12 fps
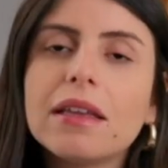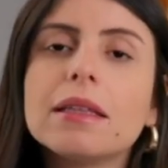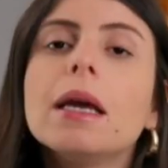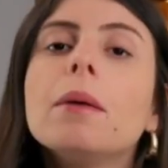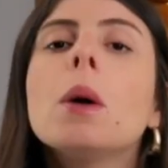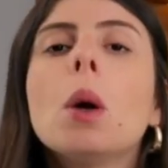
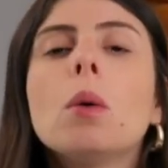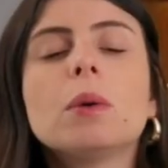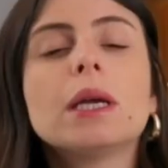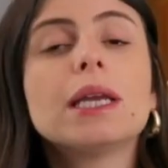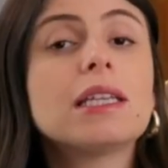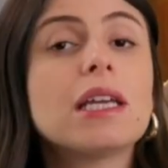They've
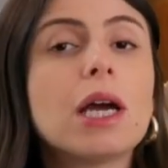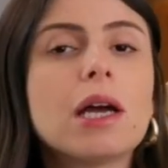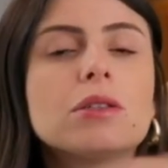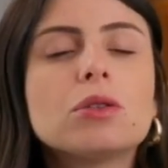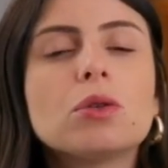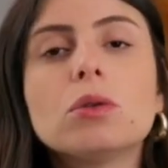already
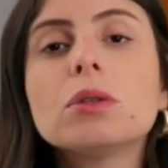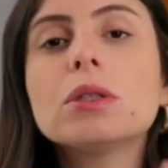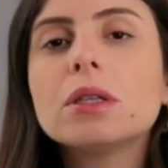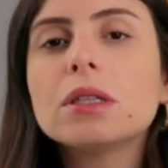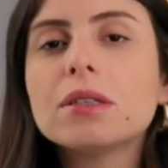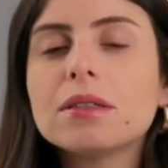gone through
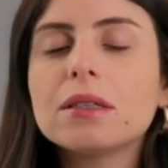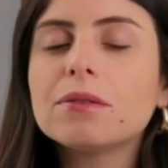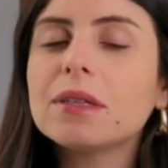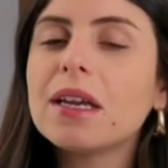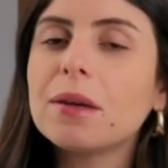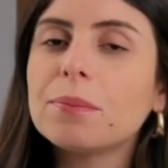certain
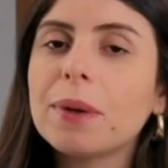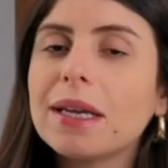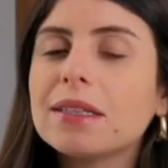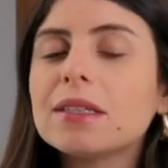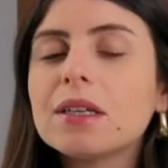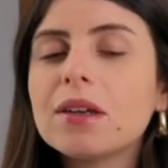
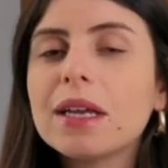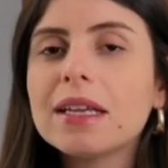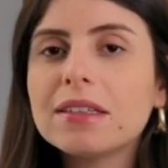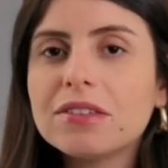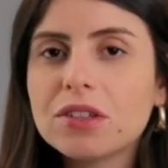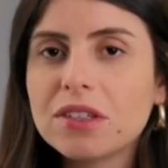developmental
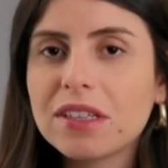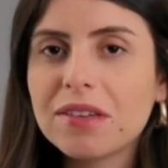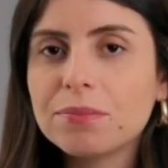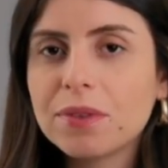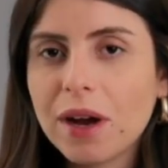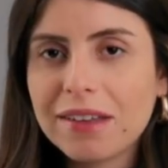and
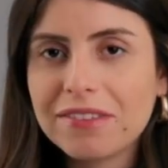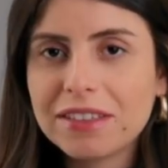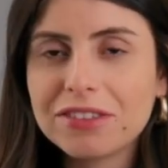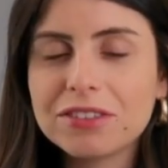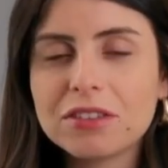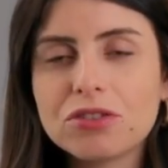learning
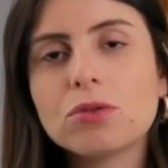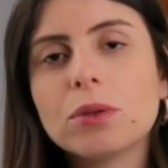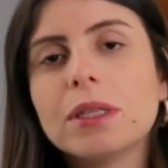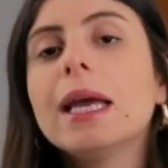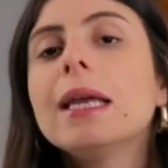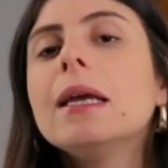processes
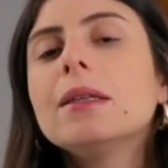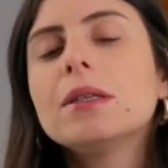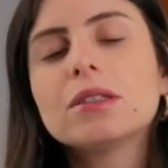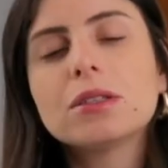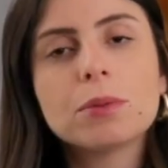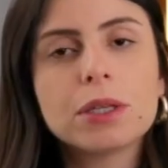related
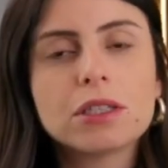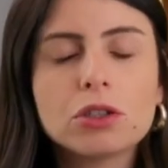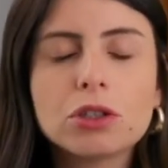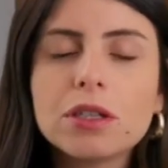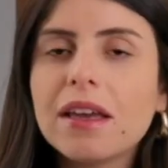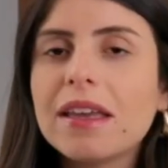to
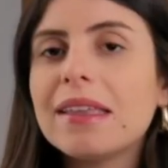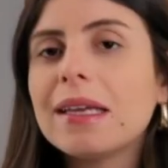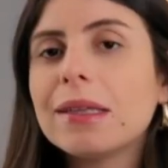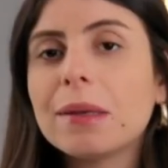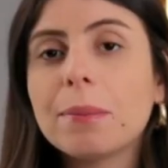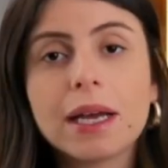speech,
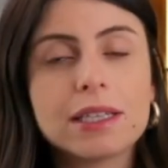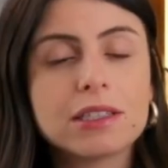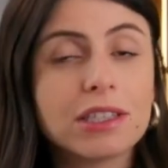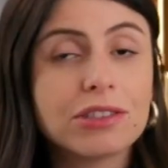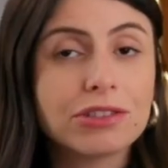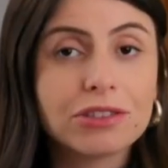
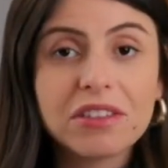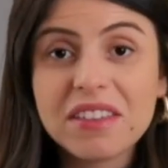independence,